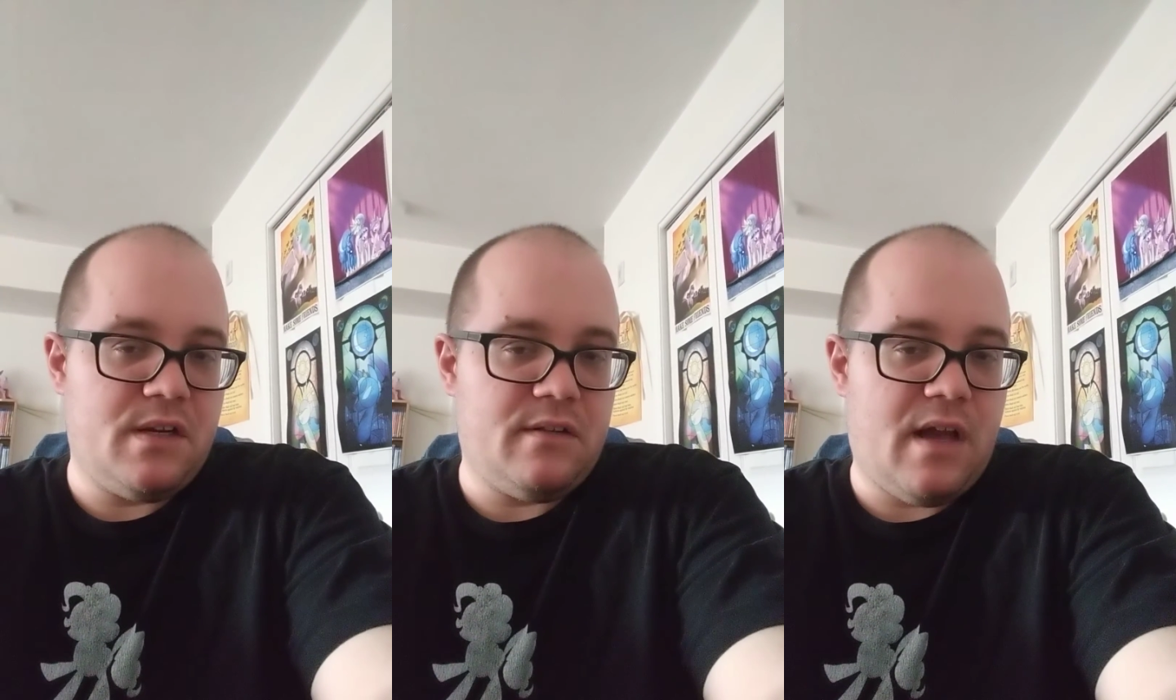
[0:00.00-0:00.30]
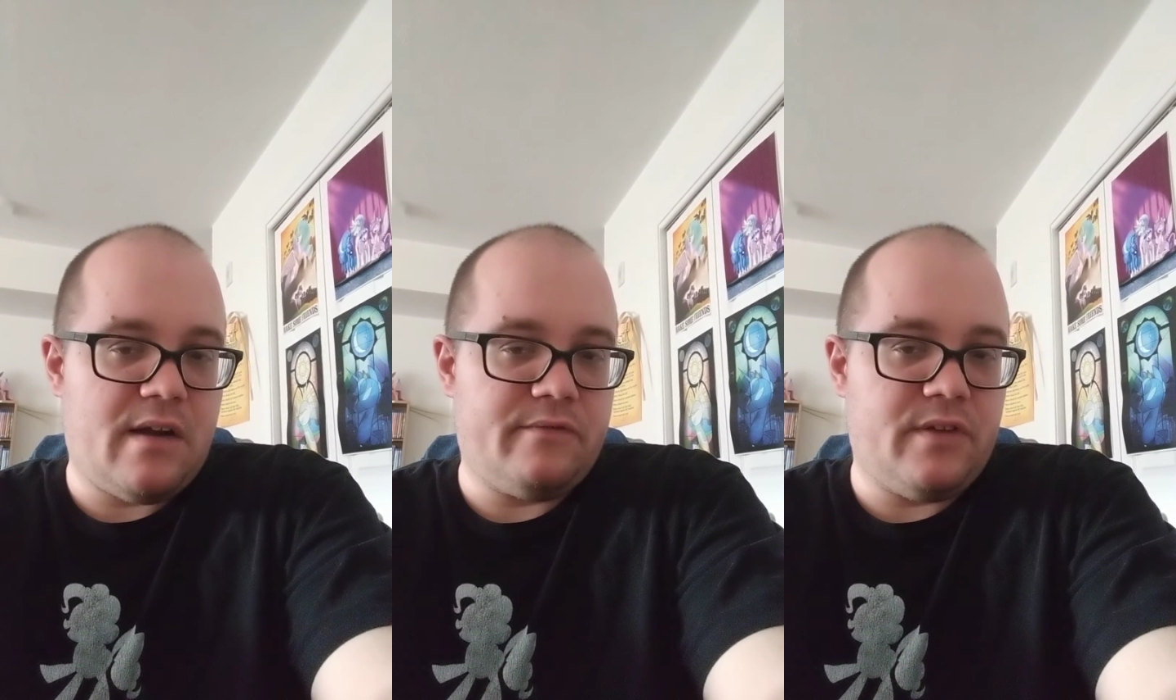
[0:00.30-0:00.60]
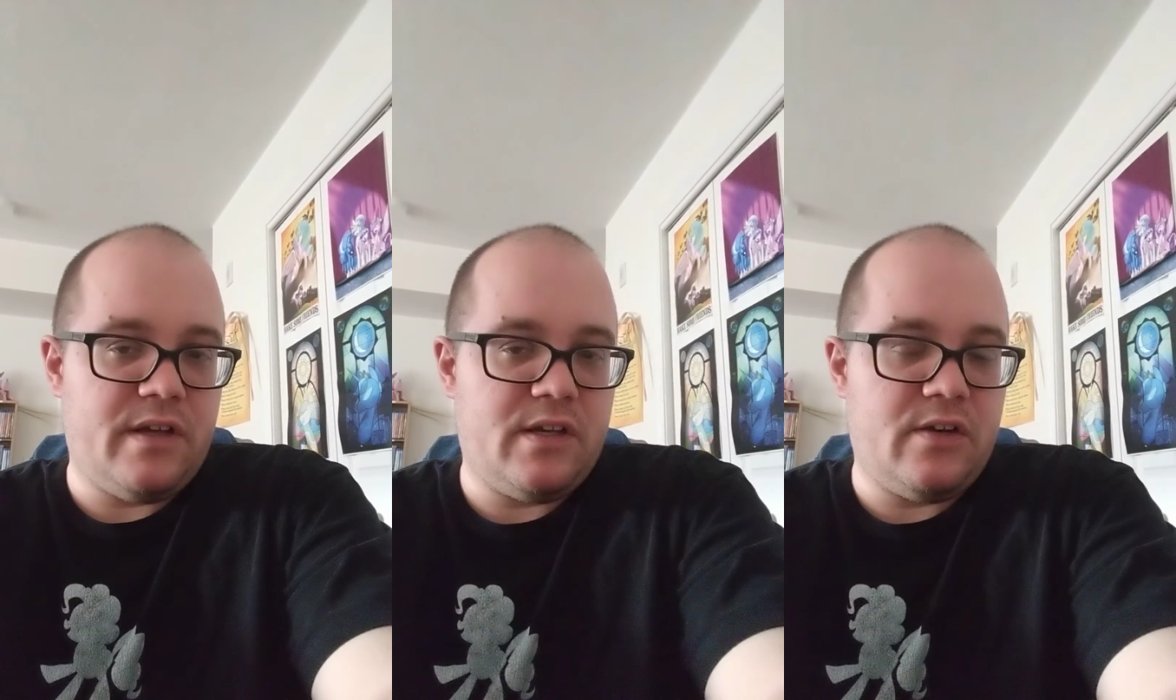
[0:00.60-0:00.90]
eat a lot of
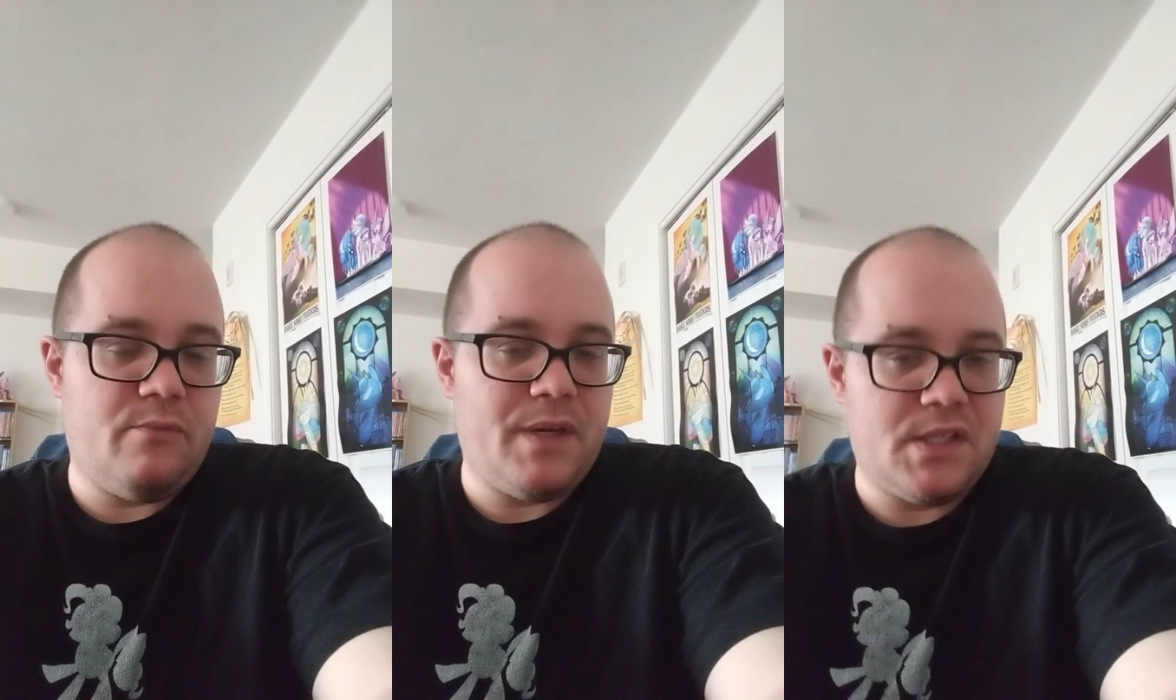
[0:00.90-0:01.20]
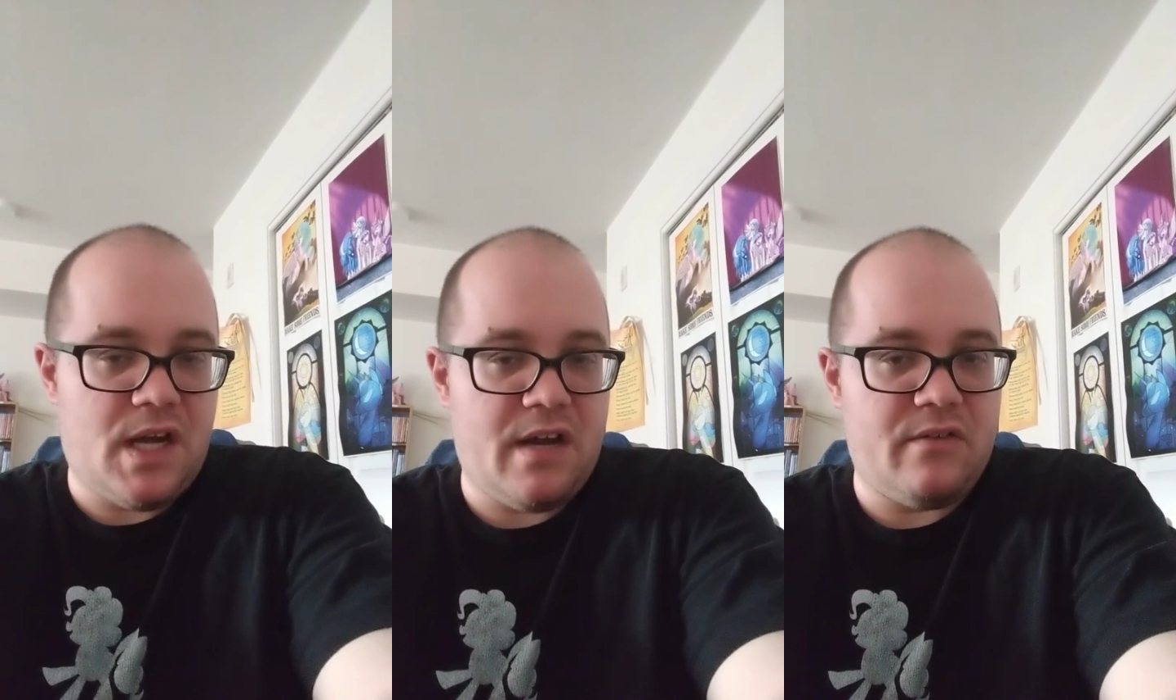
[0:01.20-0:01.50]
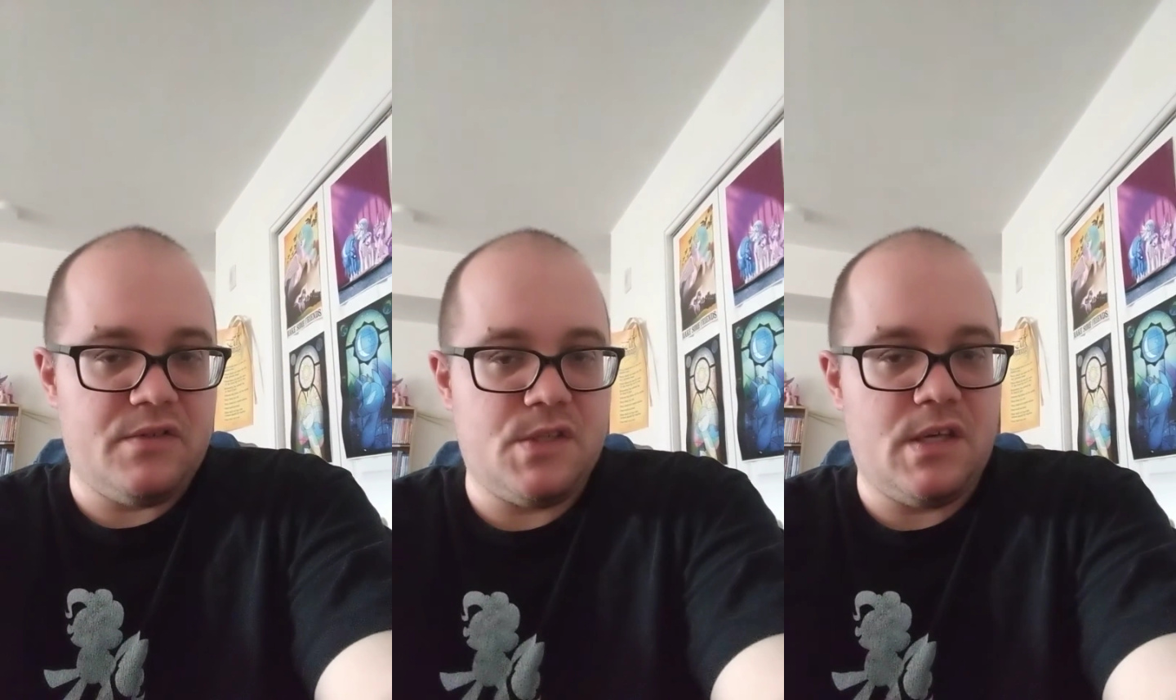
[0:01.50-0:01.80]

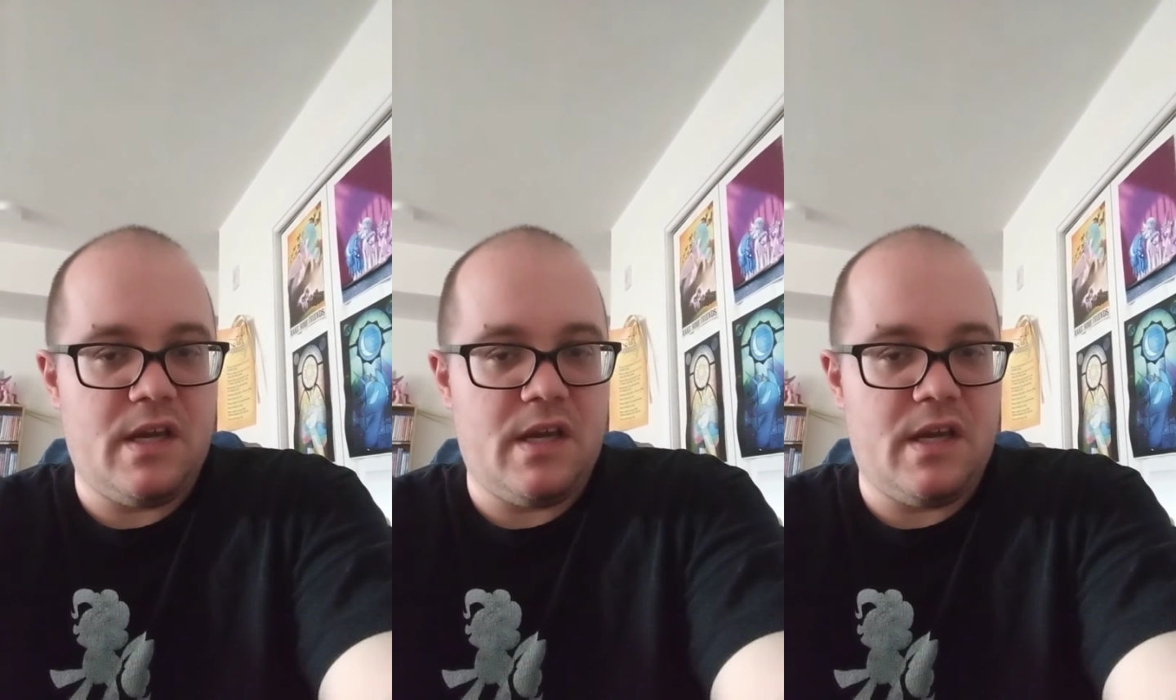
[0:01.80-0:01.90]
McDonald's.